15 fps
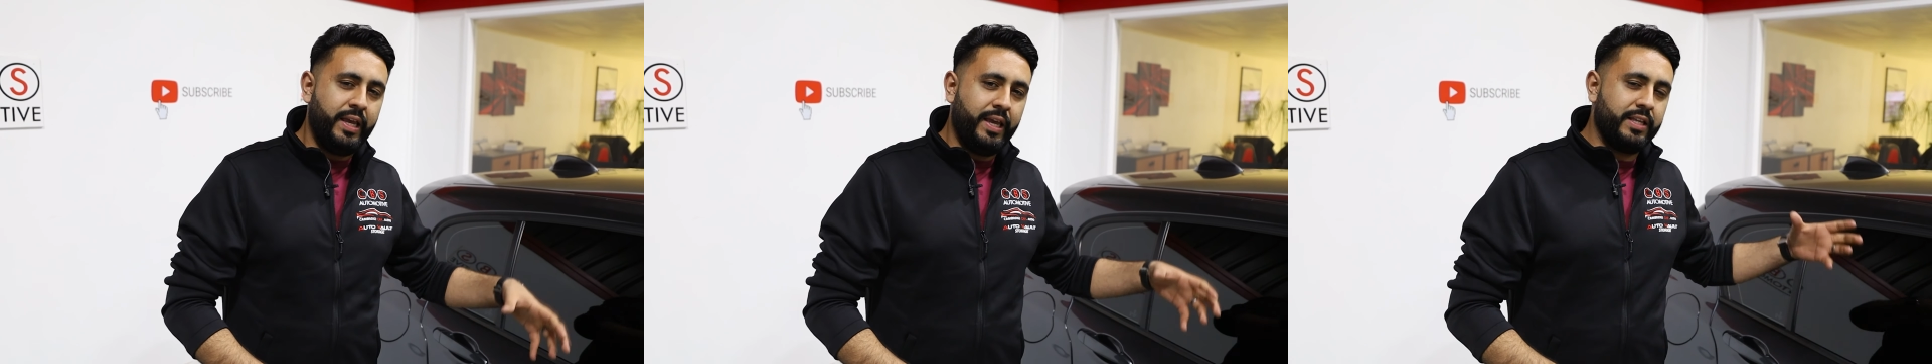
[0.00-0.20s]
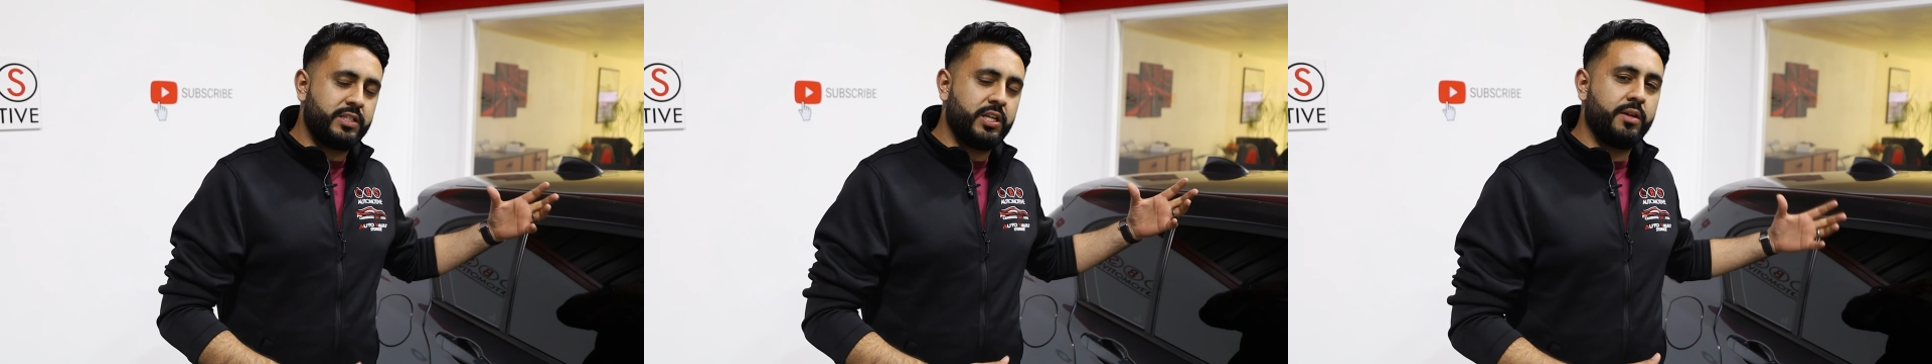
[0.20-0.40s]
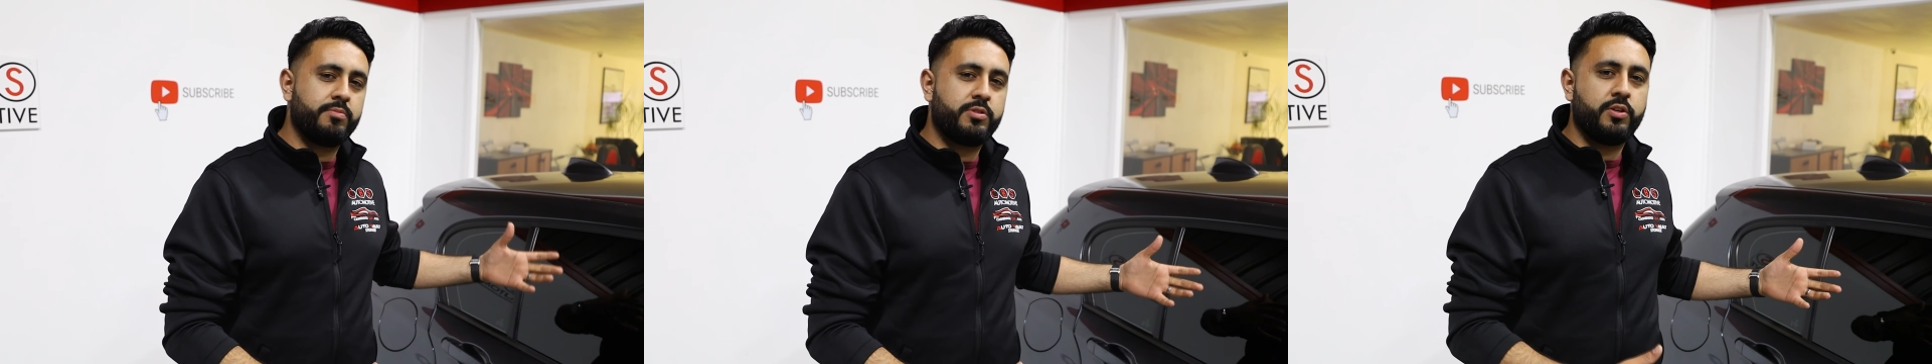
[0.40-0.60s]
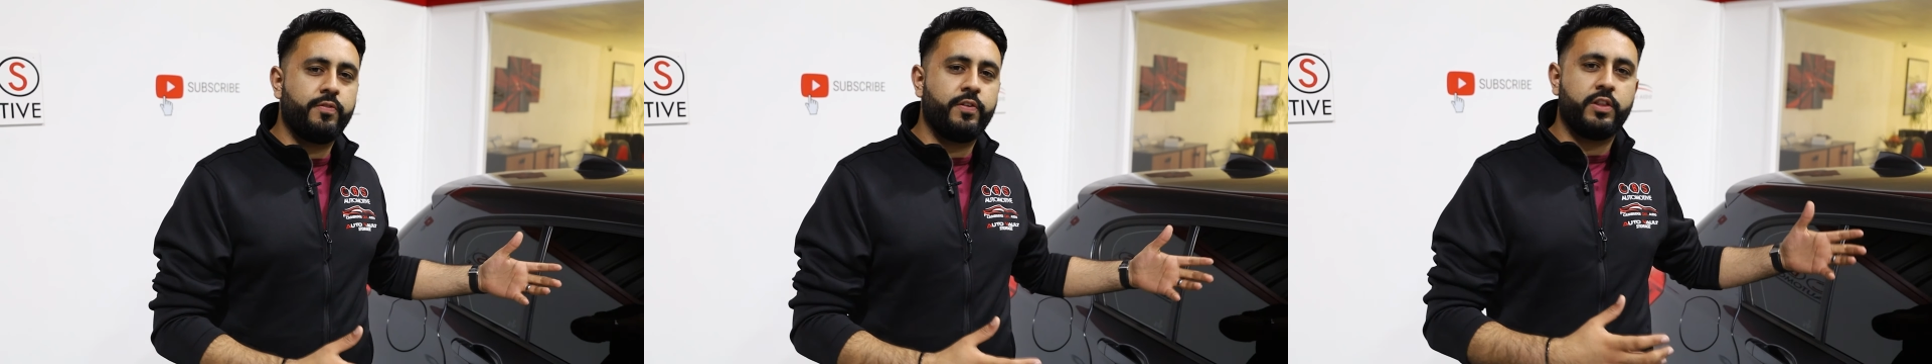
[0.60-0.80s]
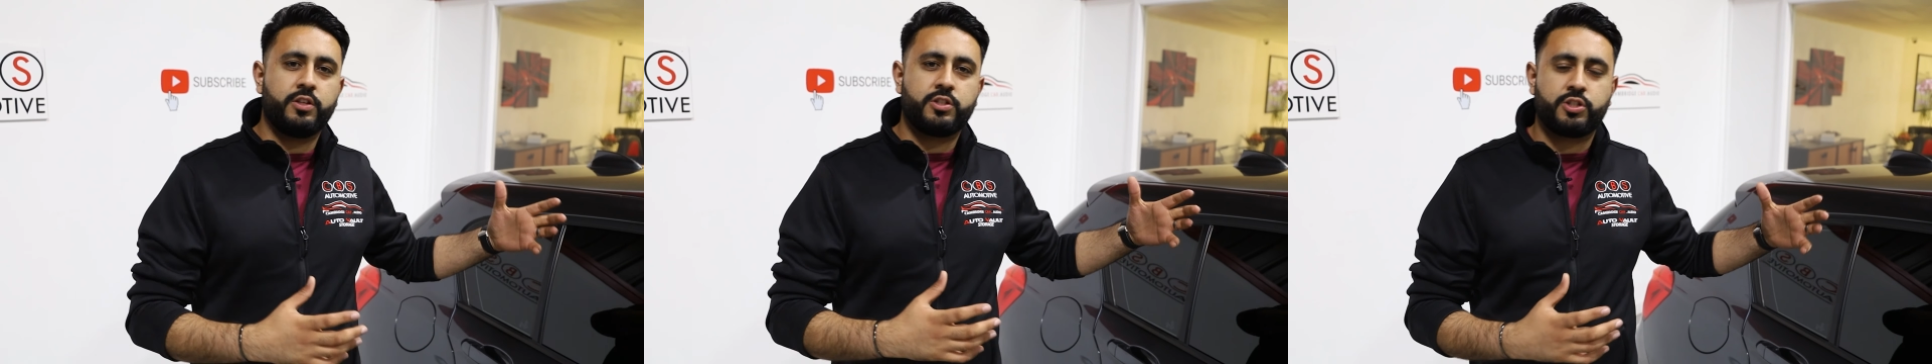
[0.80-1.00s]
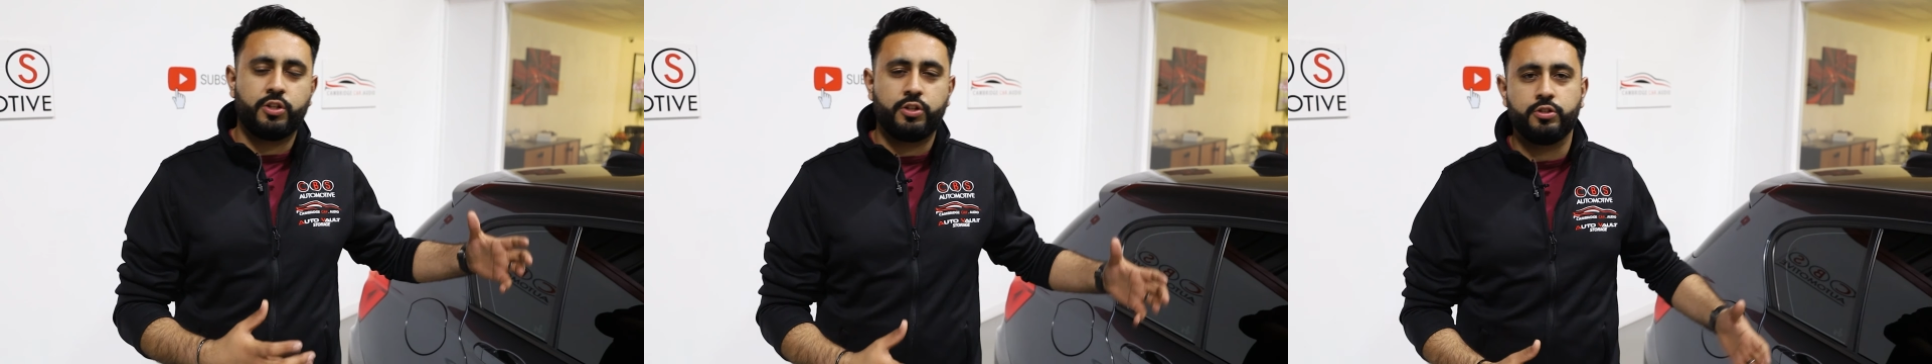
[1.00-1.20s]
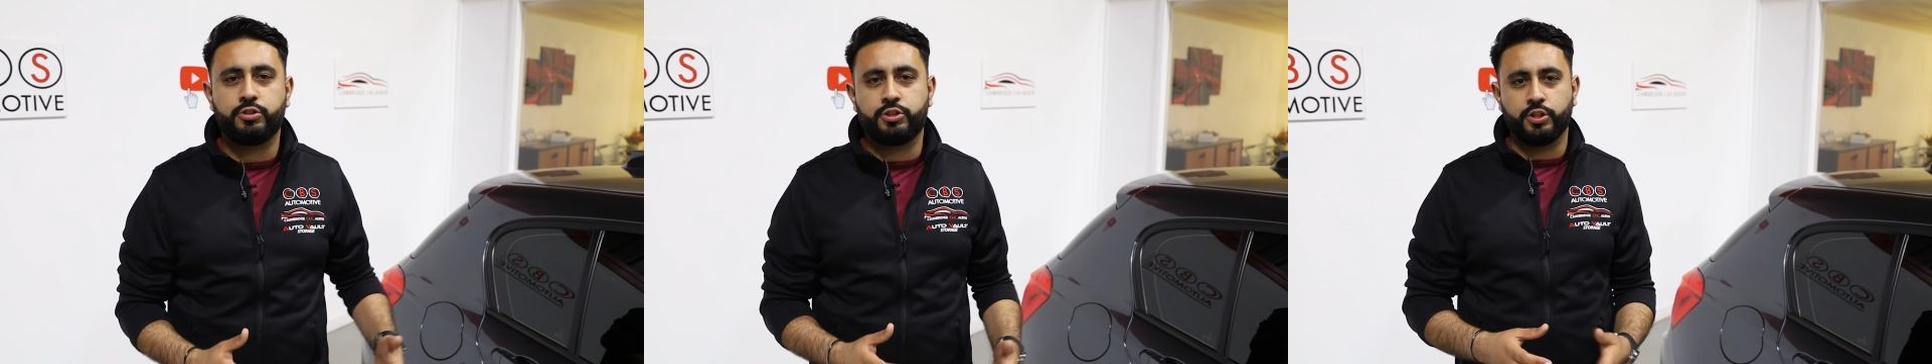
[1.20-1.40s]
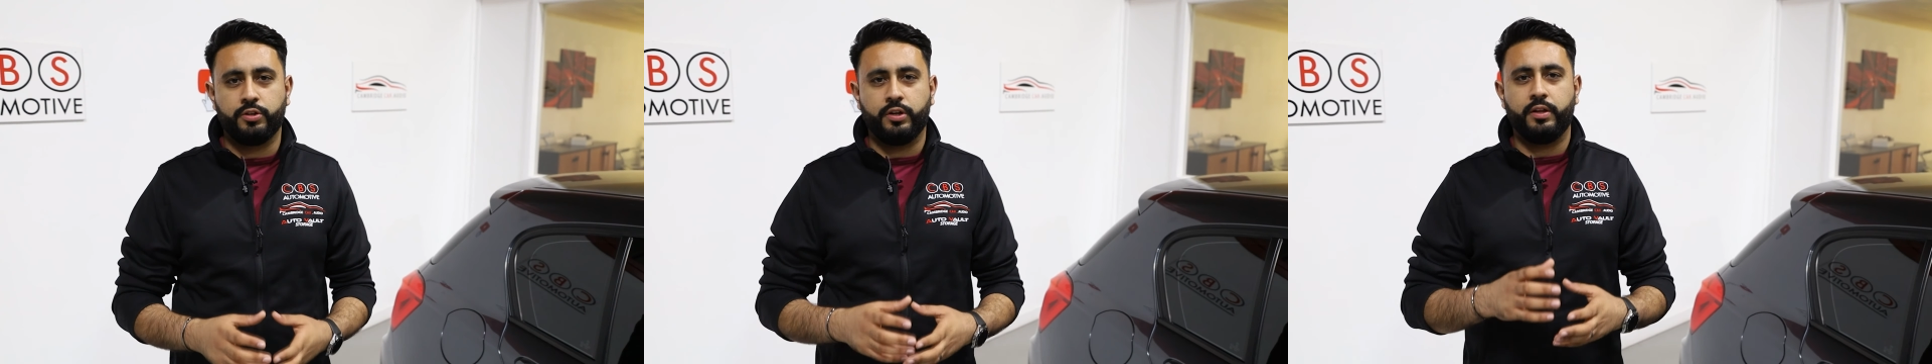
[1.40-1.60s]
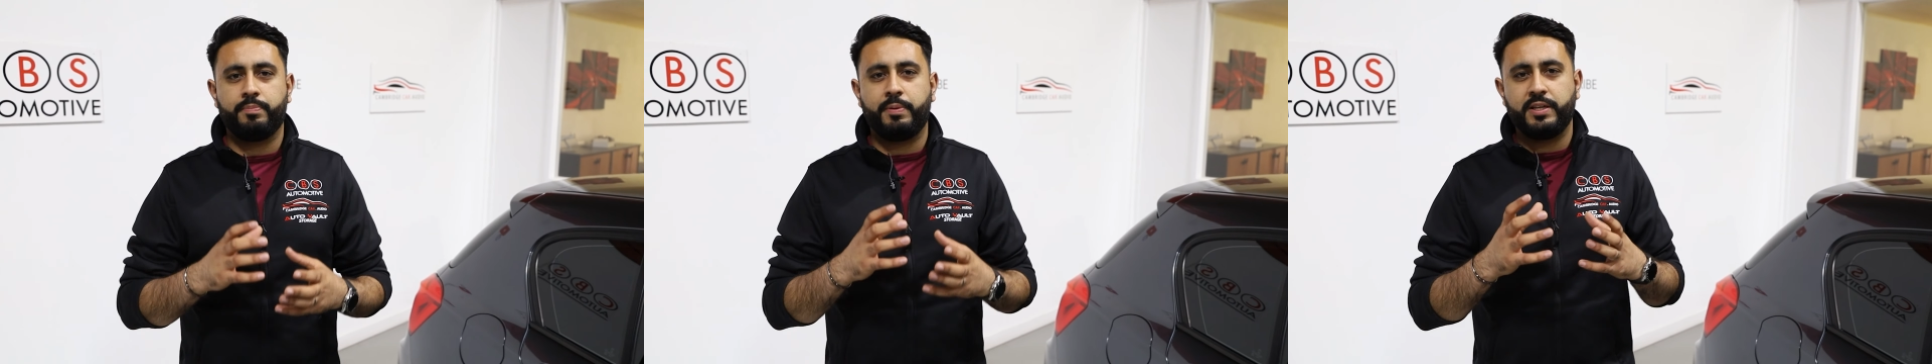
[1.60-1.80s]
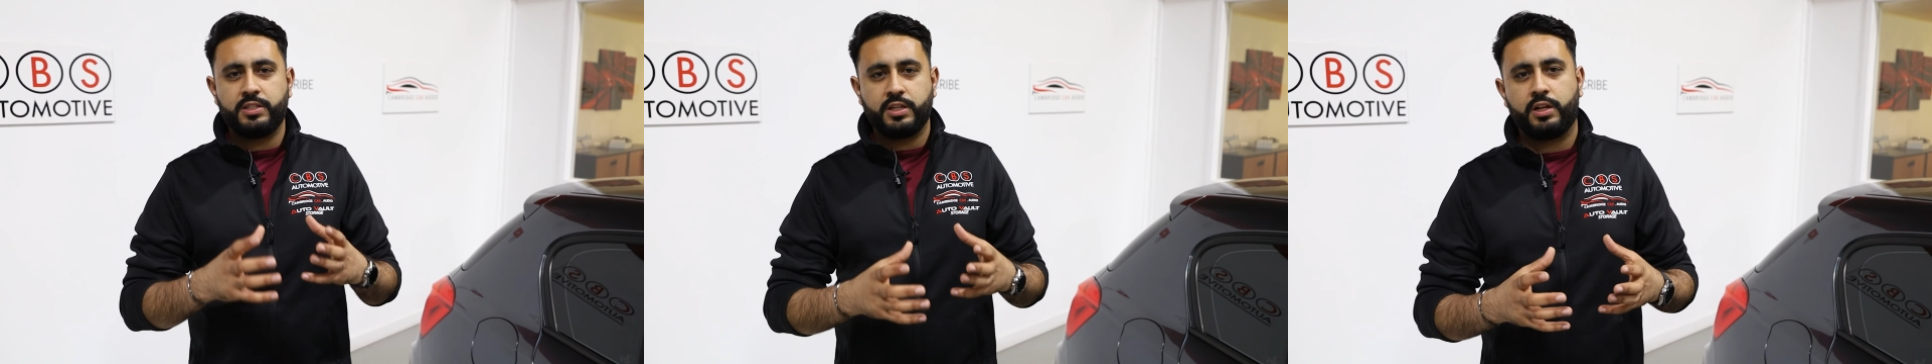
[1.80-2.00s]
In terms of the solution,
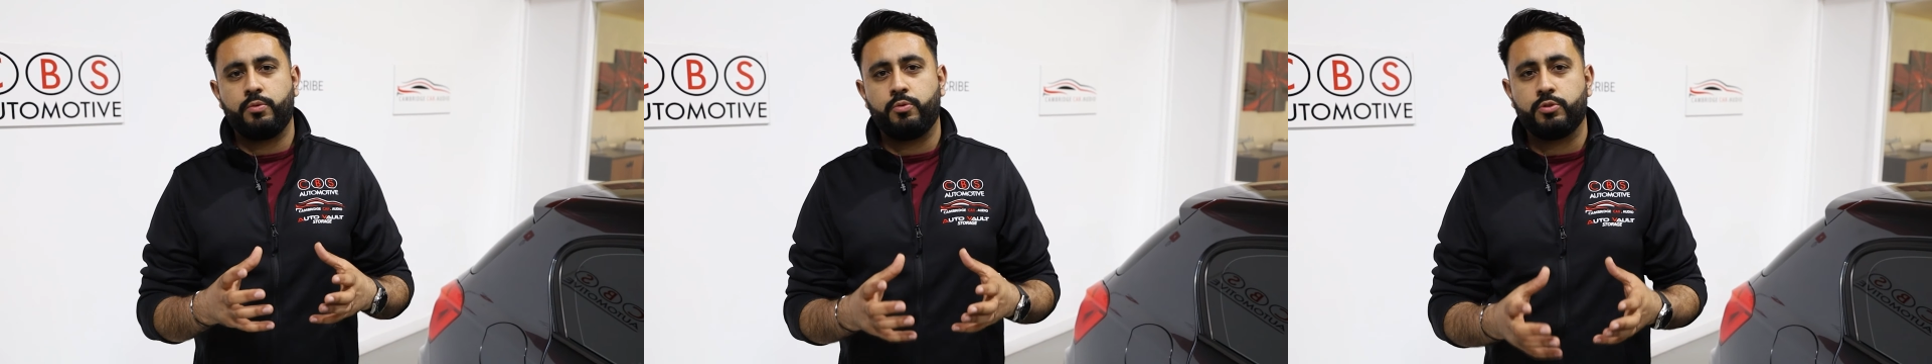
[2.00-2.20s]
basically